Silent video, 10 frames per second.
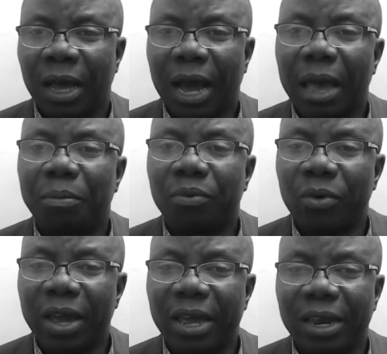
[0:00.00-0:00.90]
I
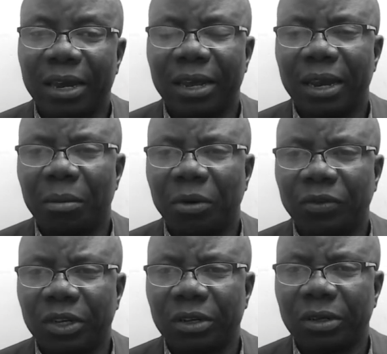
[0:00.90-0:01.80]
pray in the name
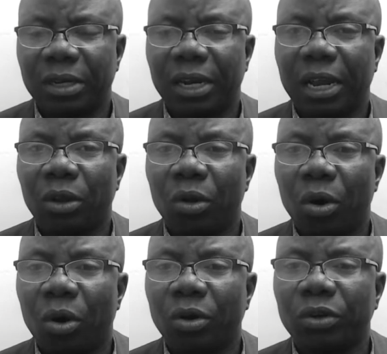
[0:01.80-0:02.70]
of Jesus that the
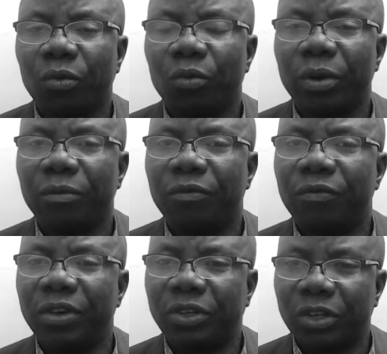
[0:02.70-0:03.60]
Lord will
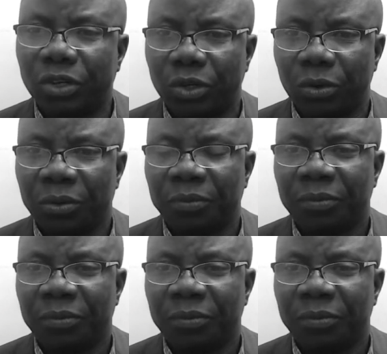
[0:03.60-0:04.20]
visit you.